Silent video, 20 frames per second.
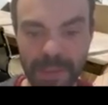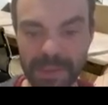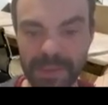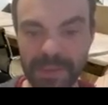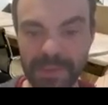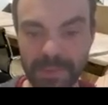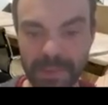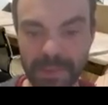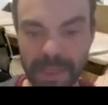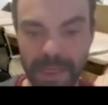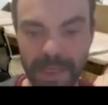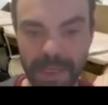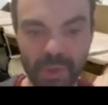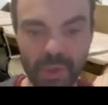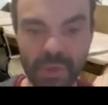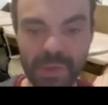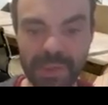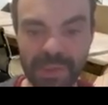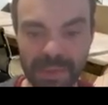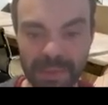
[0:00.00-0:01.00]
So the
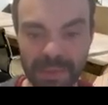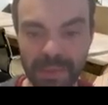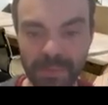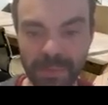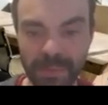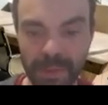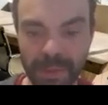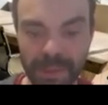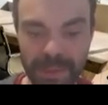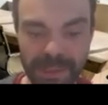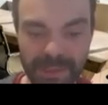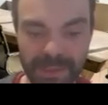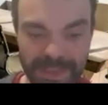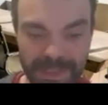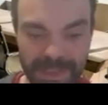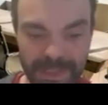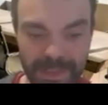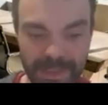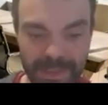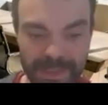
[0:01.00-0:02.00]
actions still work in
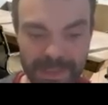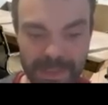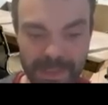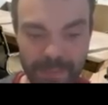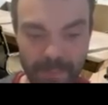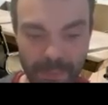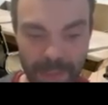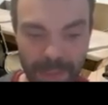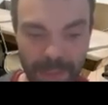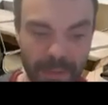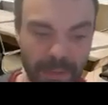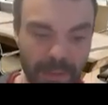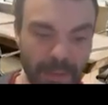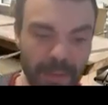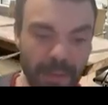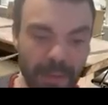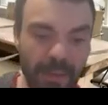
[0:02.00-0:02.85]
exactly the same way,